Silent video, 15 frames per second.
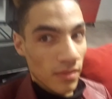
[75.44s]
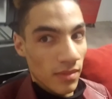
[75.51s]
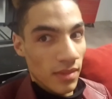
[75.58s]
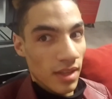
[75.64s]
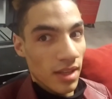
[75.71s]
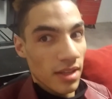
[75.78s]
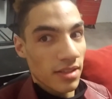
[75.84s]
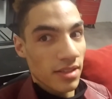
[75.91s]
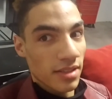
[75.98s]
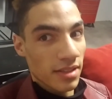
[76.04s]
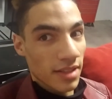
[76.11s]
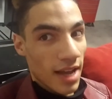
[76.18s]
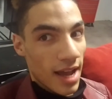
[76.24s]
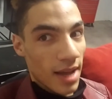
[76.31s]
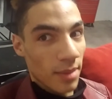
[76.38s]
is
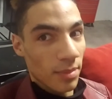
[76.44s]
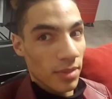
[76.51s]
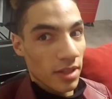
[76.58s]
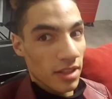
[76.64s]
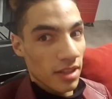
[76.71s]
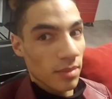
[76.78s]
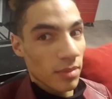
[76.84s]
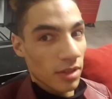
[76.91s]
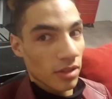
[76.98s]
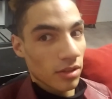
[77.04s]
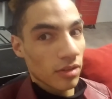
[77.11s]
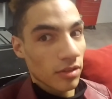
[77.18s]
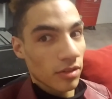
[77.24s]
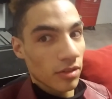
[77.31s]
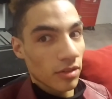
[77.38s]
stop in the
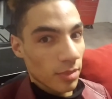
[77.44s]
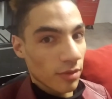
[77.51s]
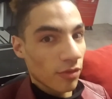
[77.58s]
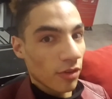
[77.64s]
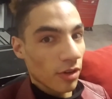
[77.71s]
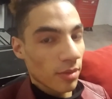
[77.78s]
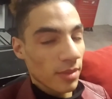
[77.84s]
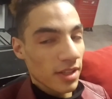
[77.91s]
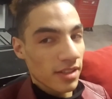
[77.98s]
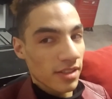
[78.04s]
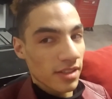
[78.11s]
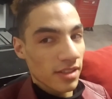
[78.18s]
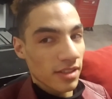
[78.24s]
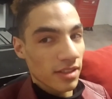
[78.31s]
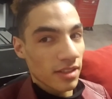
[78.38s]
middle of a
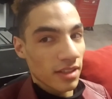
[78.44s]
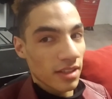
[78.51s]
performance